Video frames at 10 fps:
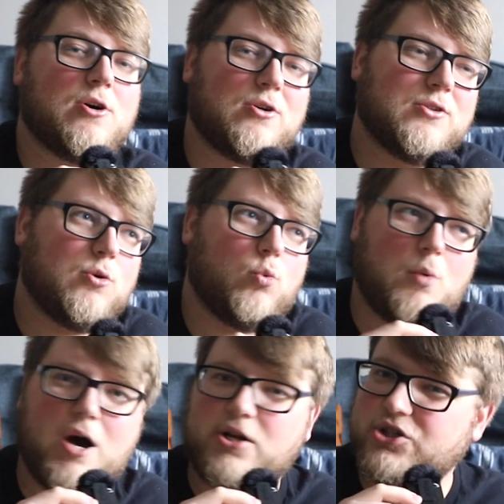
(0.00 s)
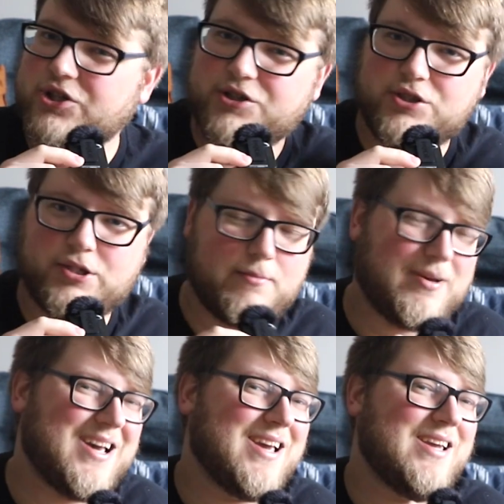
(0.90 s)
called Watchers
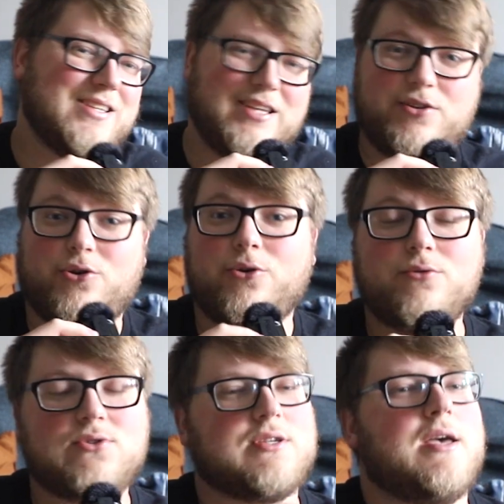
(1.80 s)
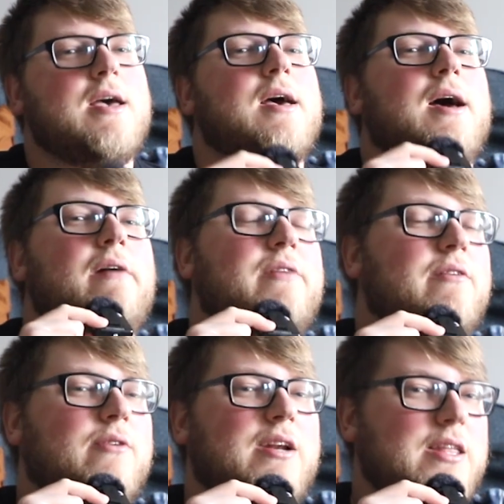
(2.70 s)
by Dean Koontz. I've
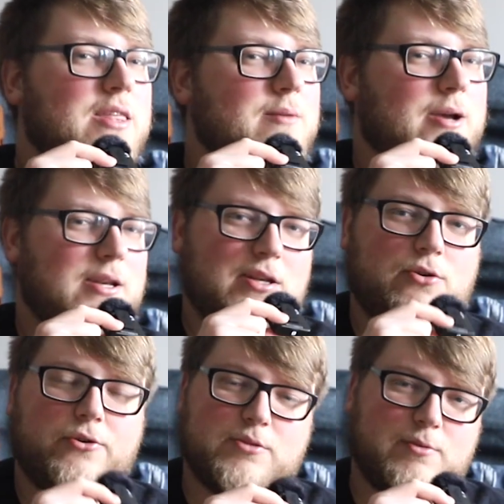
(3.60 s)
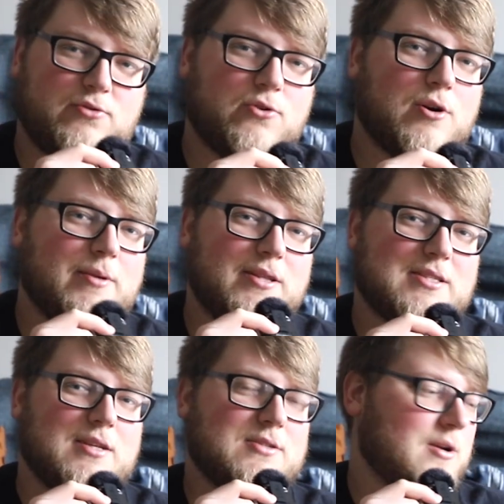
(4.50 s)
never read anything by Dean Koontz before, but
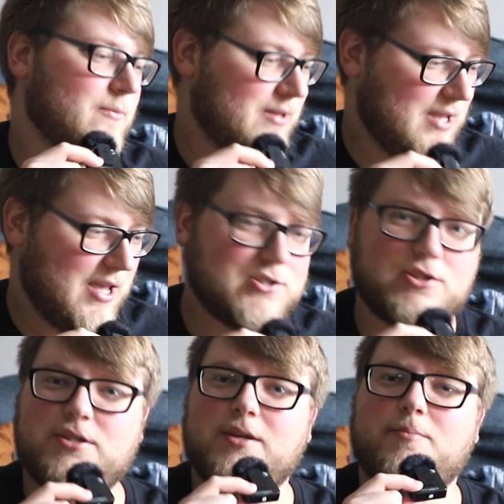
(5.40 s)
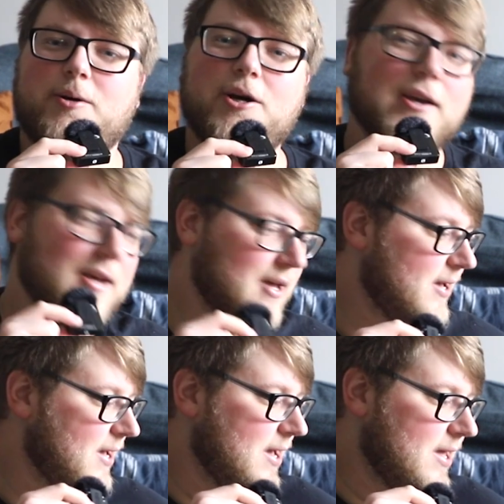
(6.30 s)
this sounds like a really interesting book.
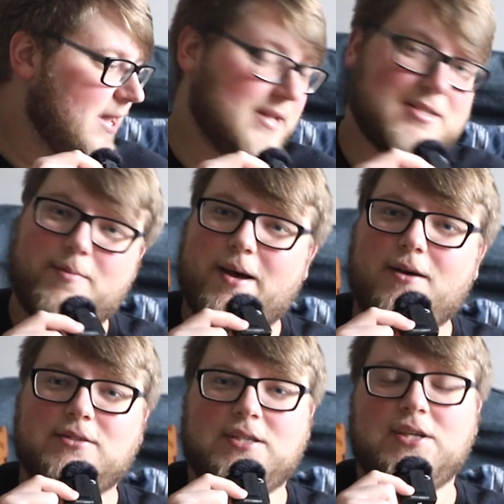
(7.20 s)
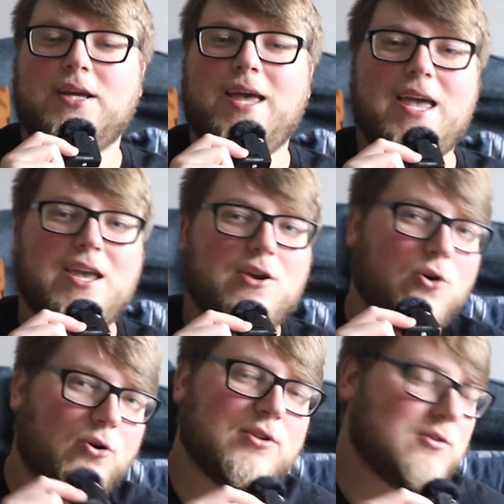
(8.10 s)
It's about a
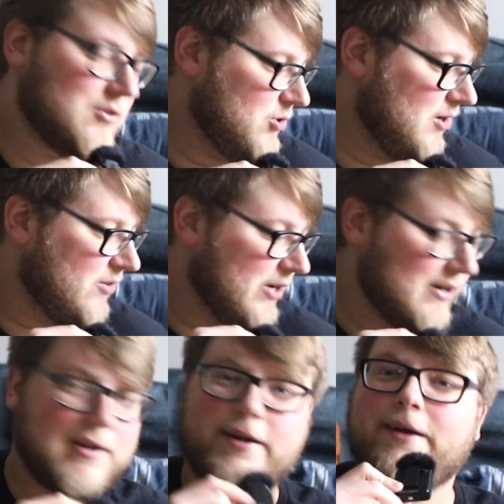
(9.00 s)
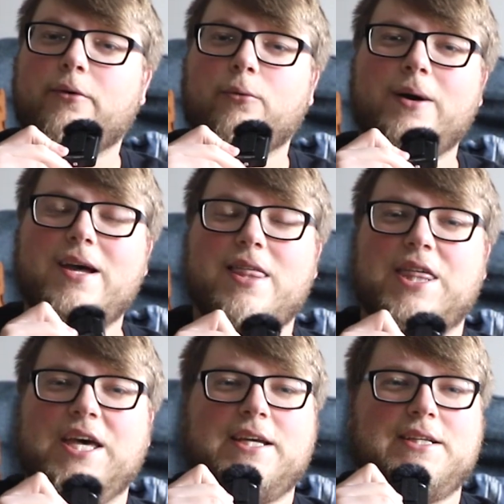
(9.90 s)
golden retriever
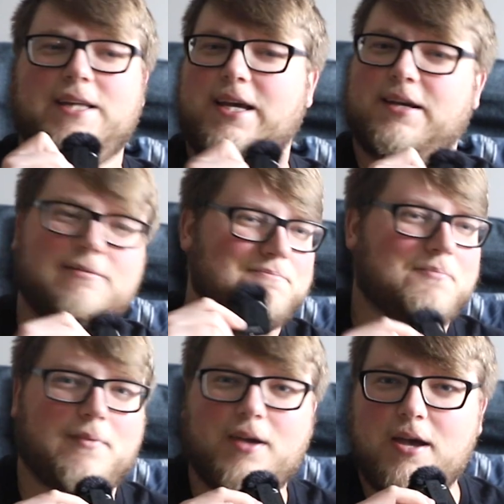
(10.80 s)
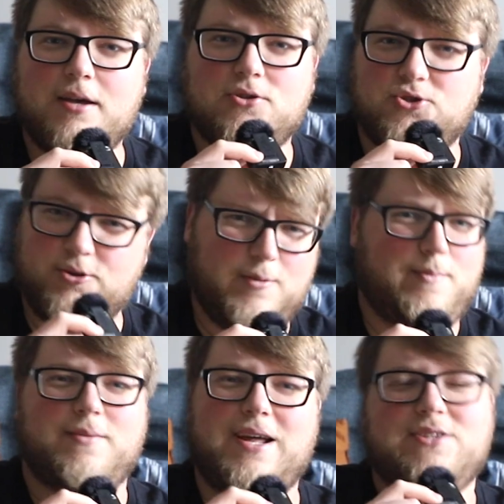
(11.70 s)
with like super,
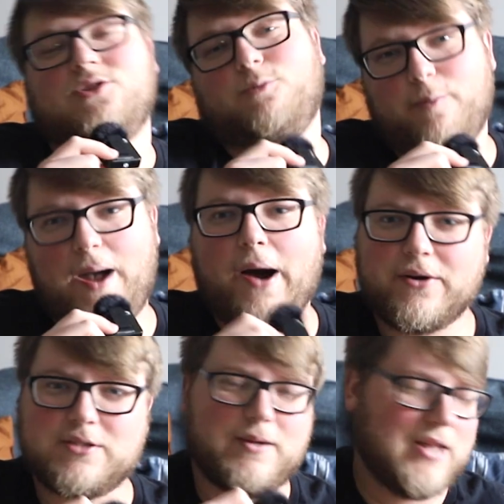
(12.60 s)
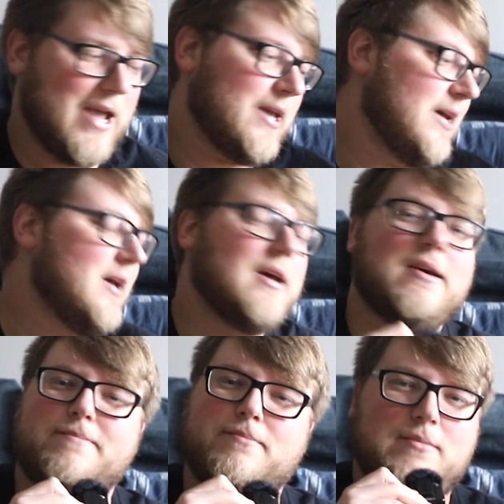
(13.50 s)
not superpowers, but like
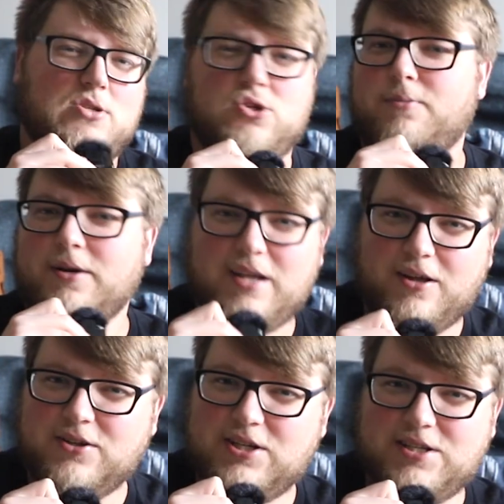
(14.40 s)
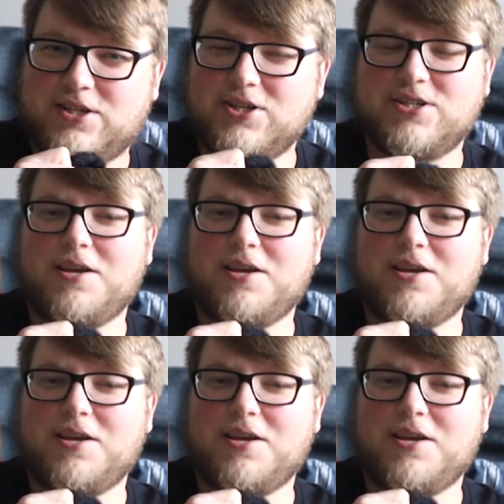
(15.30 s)
super intelligence or